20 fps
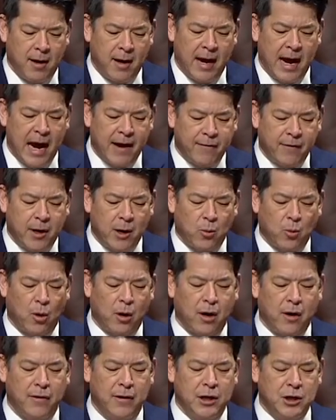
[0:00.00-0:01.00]
advocate, and work
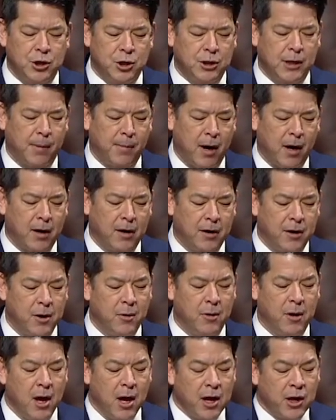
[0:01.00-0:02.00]
on the issues that matter to
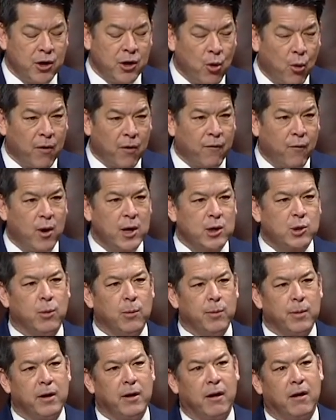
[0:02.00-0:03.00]
you, your voice will
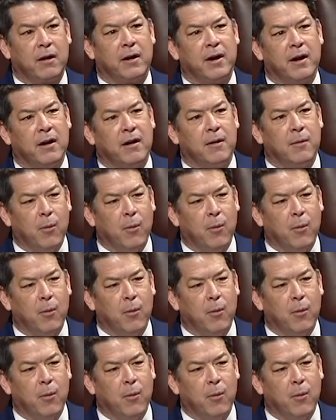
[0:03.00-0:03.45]
be heard here in